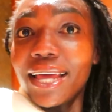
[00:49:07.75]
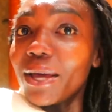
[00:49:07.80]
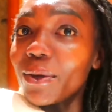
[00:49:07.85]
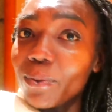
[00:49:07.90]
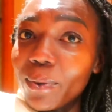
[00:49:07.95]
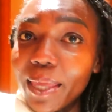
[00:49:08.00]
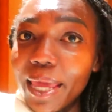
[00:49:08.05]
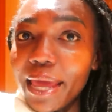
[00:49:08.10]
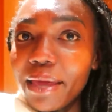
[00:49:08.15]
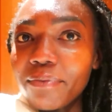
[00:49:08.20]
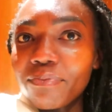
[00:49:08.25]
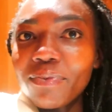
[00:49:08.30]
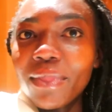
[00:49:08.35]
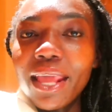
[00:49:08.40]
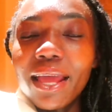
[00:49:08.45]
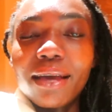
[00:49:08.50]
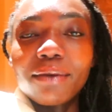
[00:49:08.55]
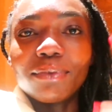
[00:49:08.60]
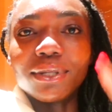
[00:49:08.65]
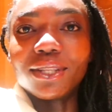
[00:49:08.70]
okay?
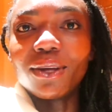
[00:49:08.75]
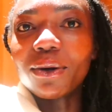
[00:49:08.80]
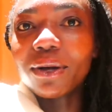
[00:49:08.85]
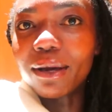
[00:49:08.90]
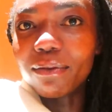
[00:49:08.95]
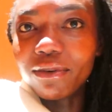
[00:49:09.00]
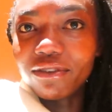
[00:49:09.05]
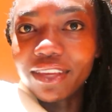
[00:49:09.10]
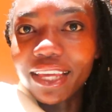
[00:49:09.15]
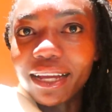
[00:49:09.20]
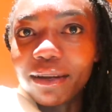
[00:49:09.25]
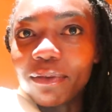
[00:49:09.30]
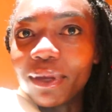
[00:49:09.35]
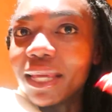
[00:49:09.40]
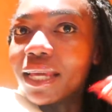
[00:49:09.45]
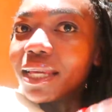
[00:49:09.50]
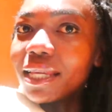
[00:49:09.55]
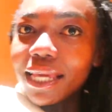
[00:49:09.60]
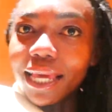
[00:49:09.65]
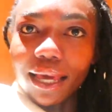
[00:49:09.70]
But don't come over here
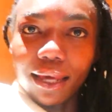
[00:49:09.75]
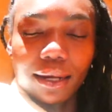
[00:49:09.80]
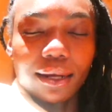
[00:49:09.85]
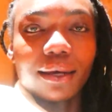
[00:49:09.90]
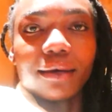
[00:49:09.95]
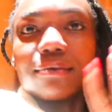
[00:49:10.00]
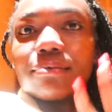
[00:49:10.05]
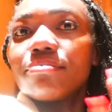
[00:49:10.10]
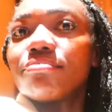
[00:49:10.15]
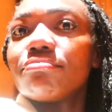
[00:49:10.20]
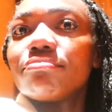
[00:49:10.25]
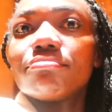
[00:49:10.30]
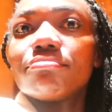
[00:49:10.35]
being ghetto.